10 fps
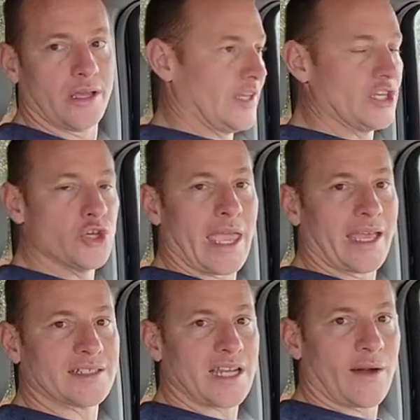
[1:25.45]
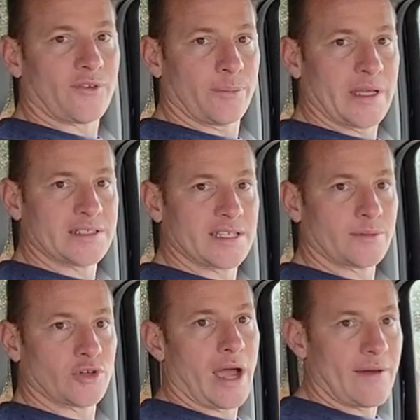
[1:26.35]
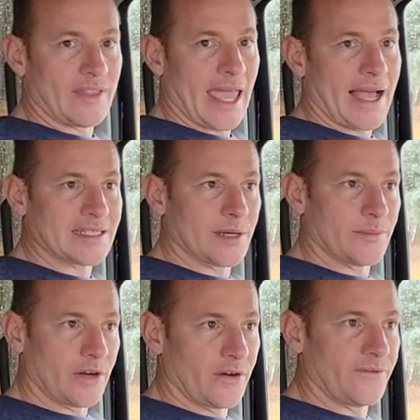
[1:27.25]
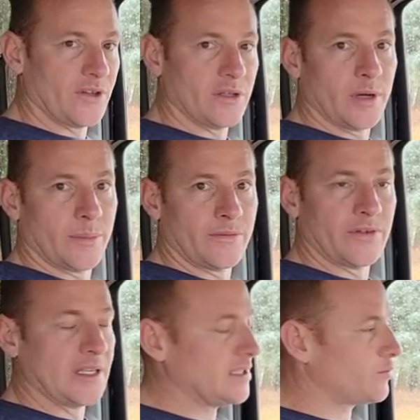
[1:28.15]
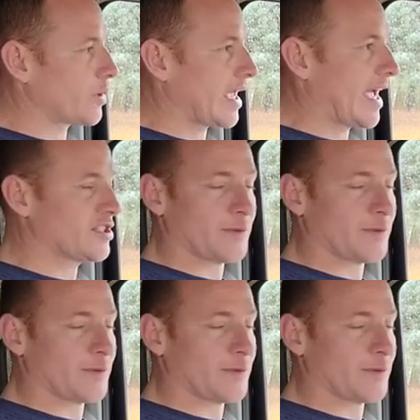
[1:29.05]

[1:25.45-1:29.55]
And you can not stop for pit stop. So I'll have the gas up there and fill him up if he needs more gas.